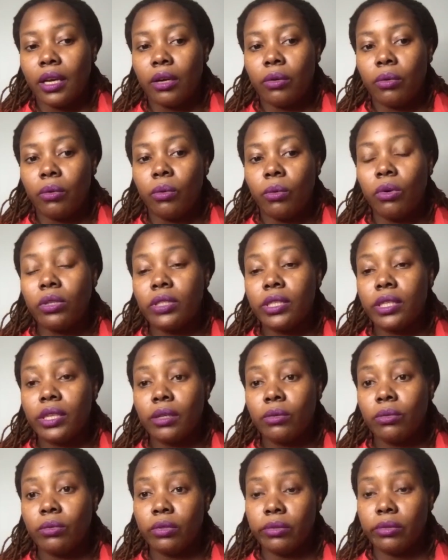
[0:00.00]
water
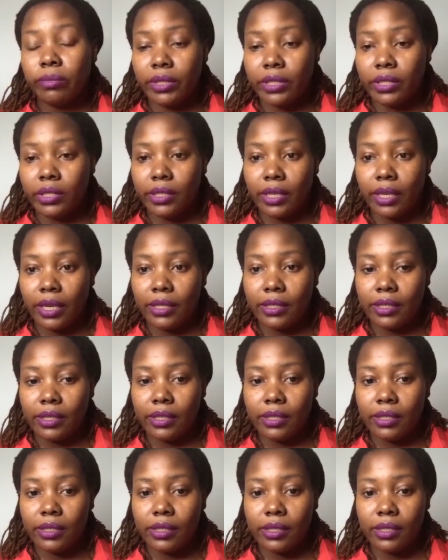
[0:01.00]
will be
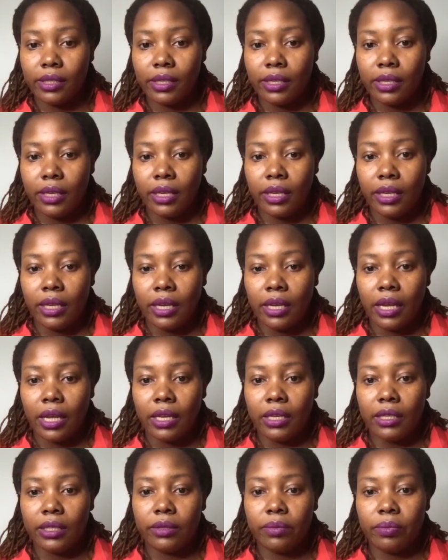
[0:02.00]
scarcity.
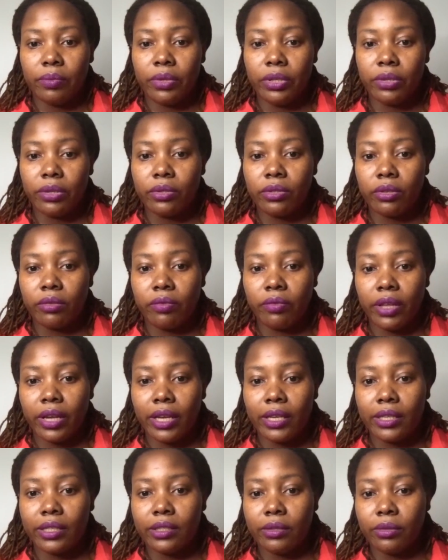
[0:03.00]
And because of
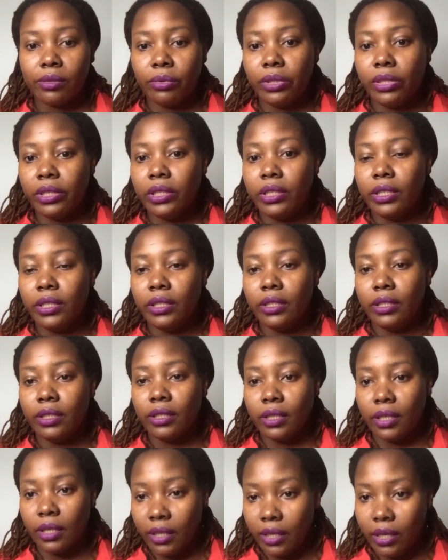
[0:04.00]
that, we
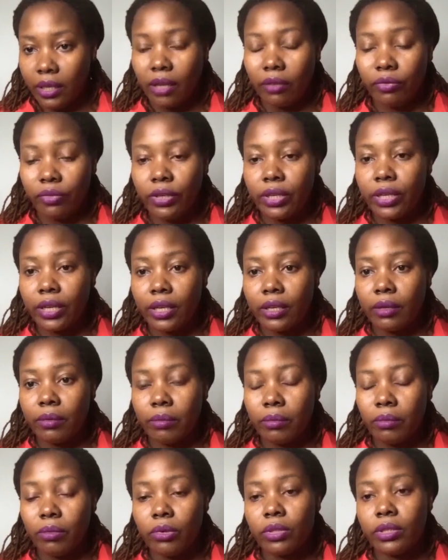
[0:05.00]
in Africa
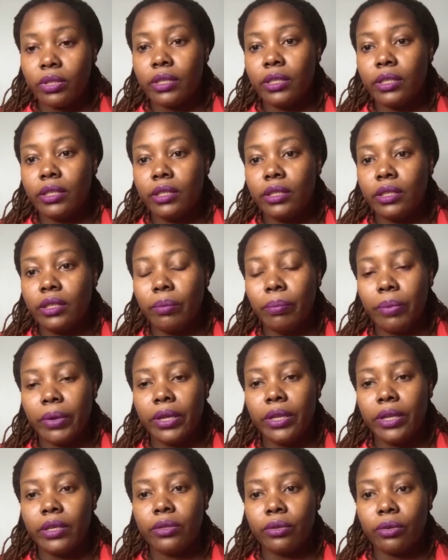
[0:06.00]
mostly
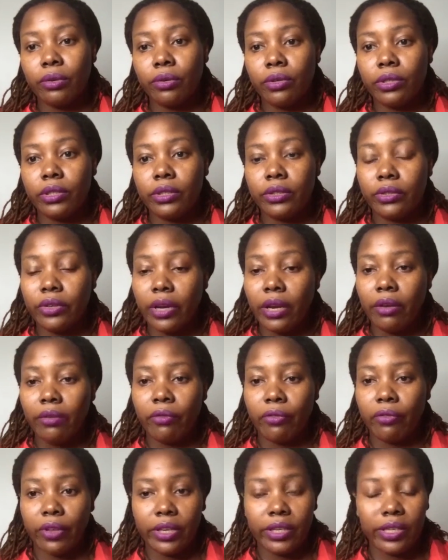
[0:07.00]
depend on
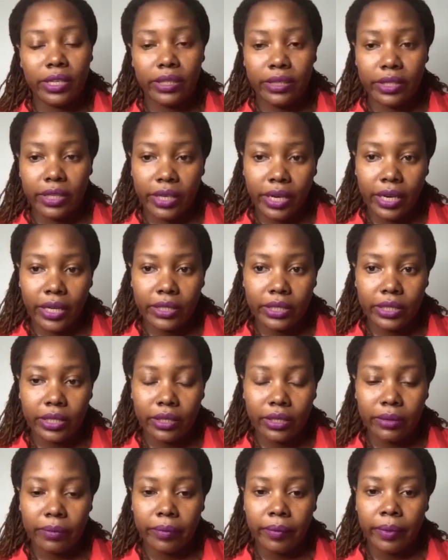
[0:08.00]
rain-fed agriculture.
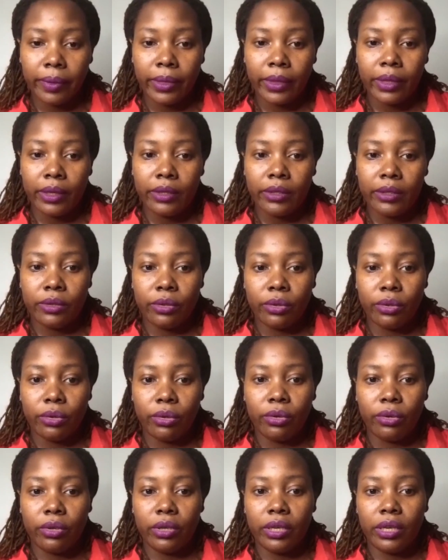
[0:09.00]

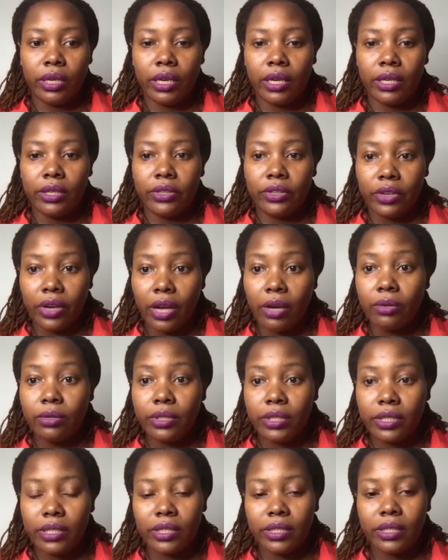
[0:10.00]
So
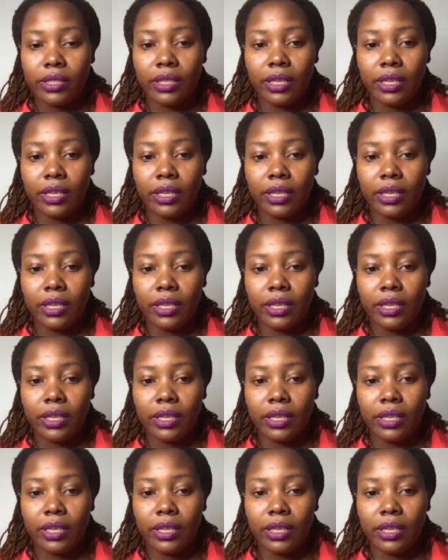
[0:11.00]
droughts